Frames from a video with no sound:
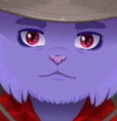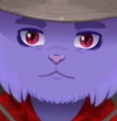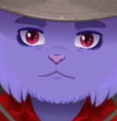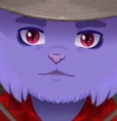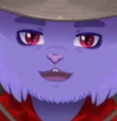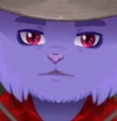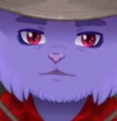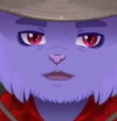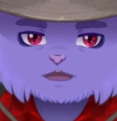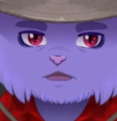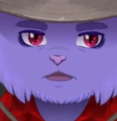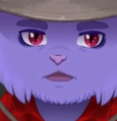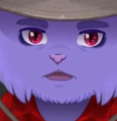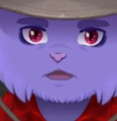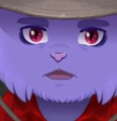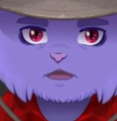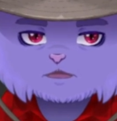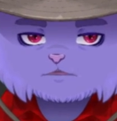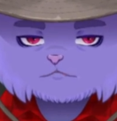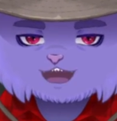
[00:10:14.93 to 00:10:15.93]
But you
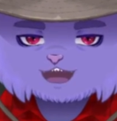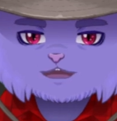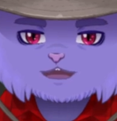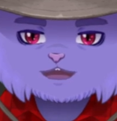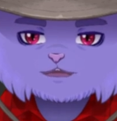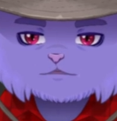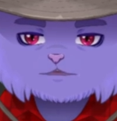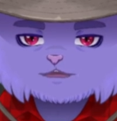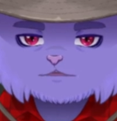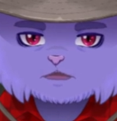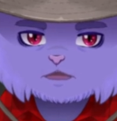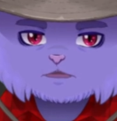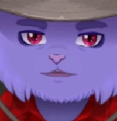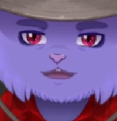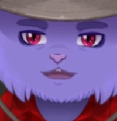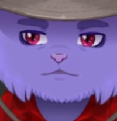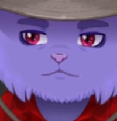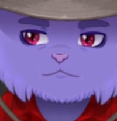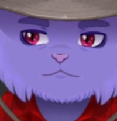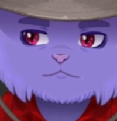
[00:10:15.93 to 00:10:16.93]
didn't actually
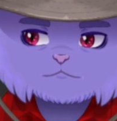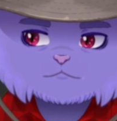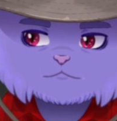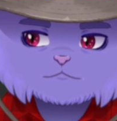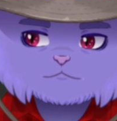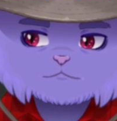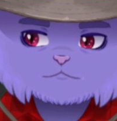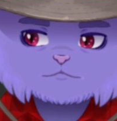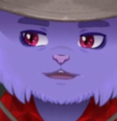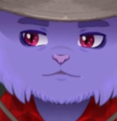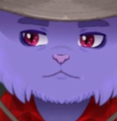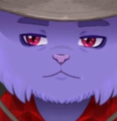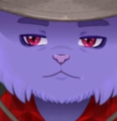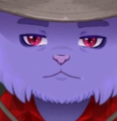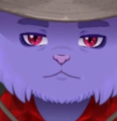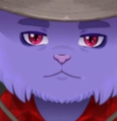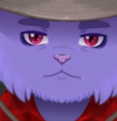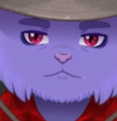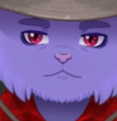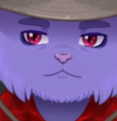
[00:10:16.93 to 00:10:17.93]
check. That was
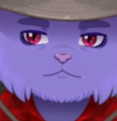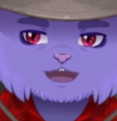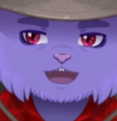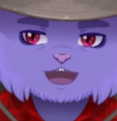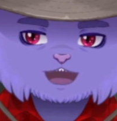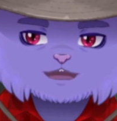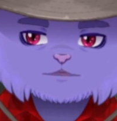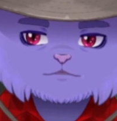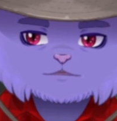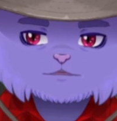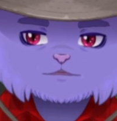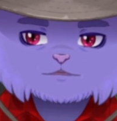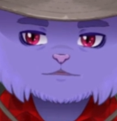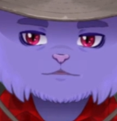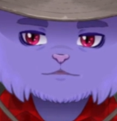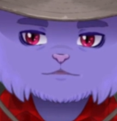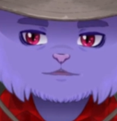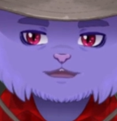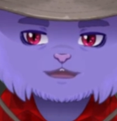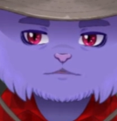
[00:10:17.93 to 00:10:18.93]
my problem.
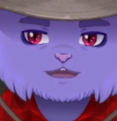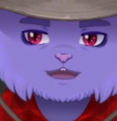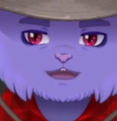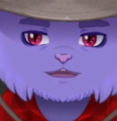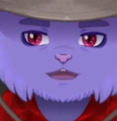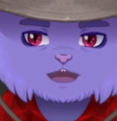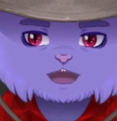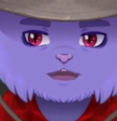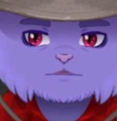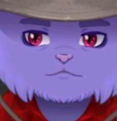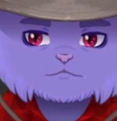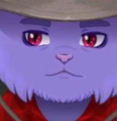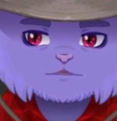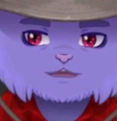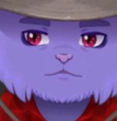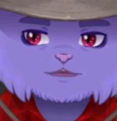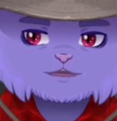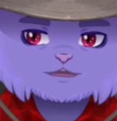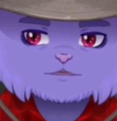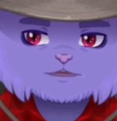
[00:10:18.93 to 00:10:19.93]
So,
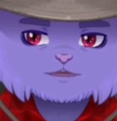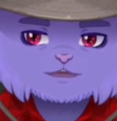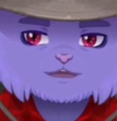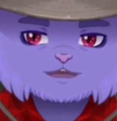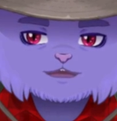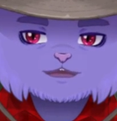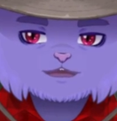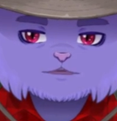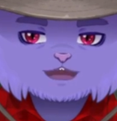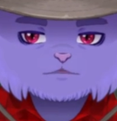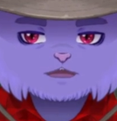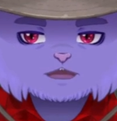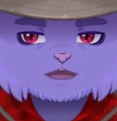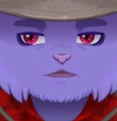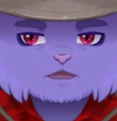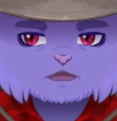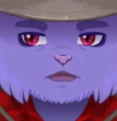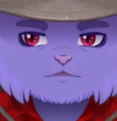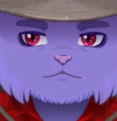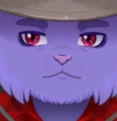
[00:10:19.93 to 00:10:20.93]
whenever
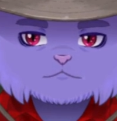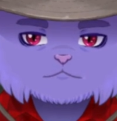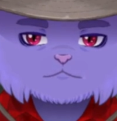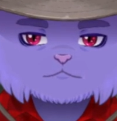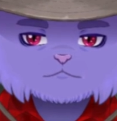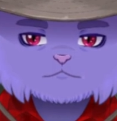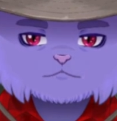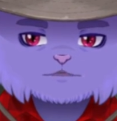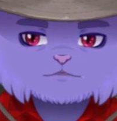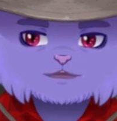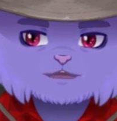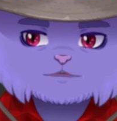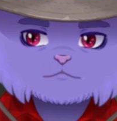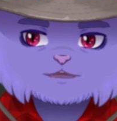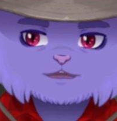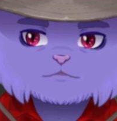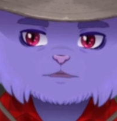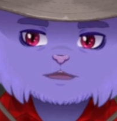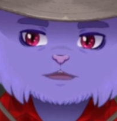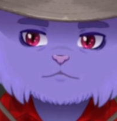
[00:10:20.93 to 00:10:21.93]
I realized that
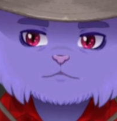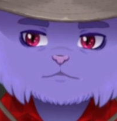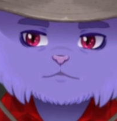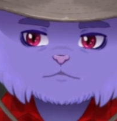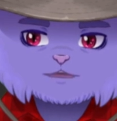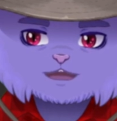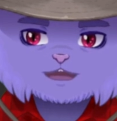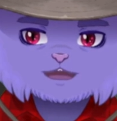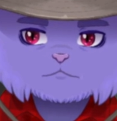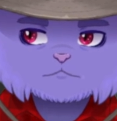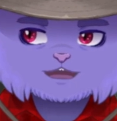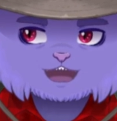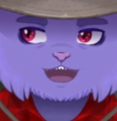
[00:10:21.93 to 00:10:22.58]
this stuff was happening, it's like,